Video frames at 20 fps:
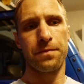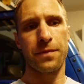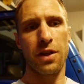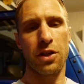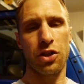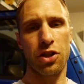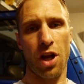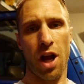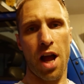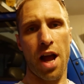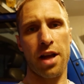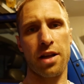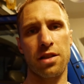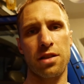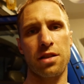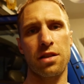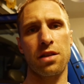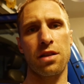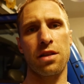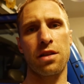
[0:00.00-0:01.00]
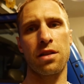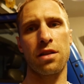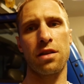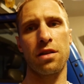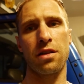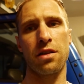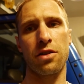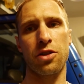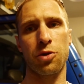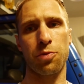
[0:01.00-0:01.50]
shocks,
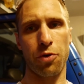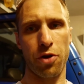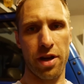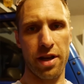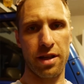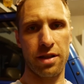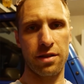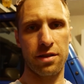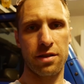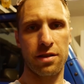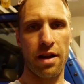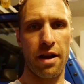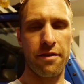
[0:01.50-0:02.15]
springs,